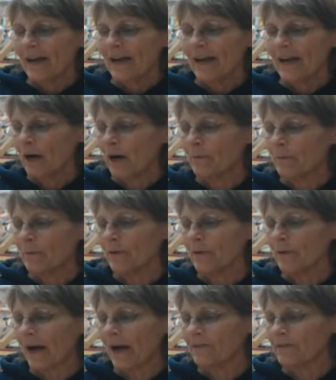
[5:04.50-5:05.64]
Alma
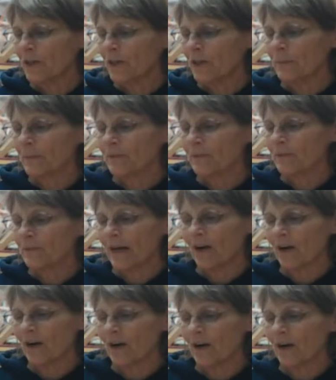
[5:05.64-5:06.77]
arrived here from a vet
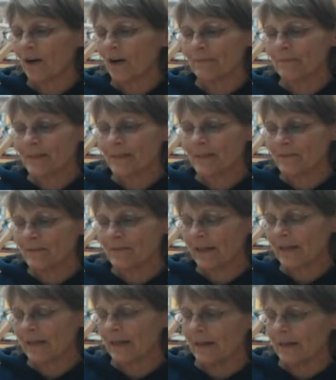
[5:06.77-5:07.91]
office in
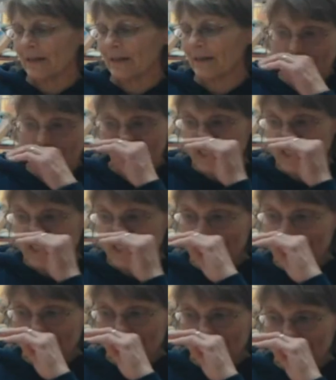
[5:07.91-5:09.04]
Pennsylvania. The vet
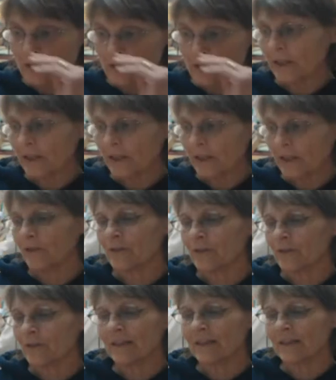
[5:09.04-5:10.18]
tech that took care of her
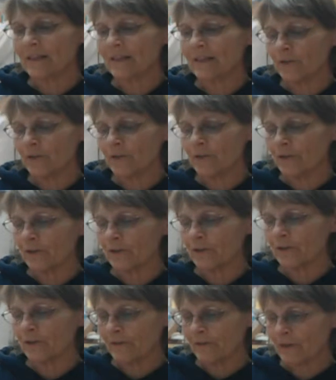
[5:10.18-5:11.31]
delivered her here to
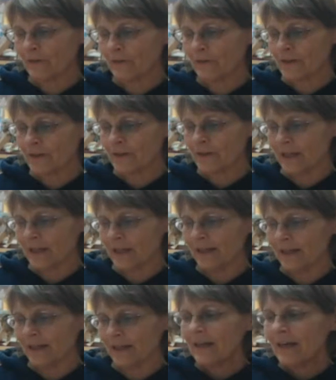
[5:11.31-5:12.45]
FFRC.
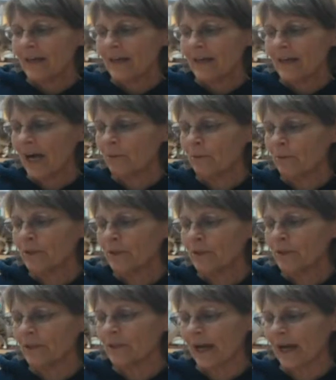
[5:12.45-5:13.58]
Alma knew
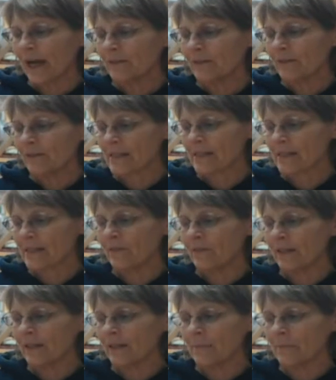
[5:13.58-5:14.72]
life as living
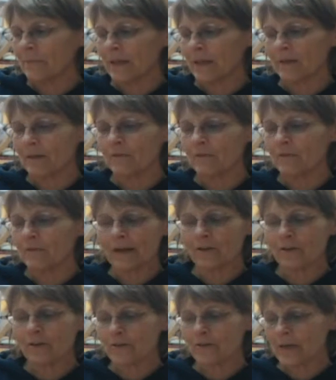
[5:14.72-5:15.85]
in a pen flat on
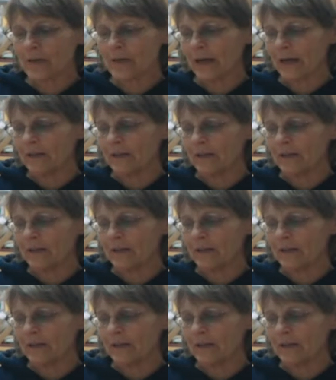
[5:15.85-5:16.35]
her side.